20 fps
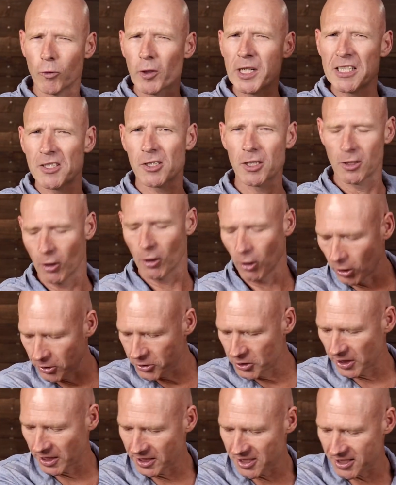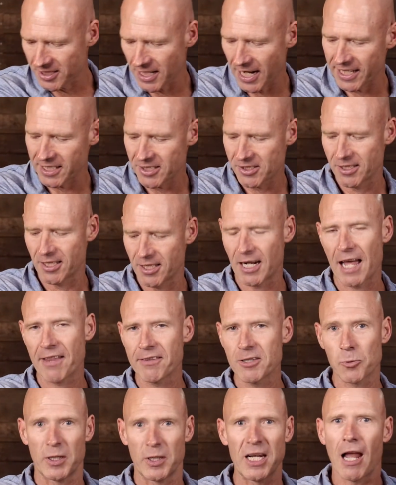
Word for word: reason, logic stage than others.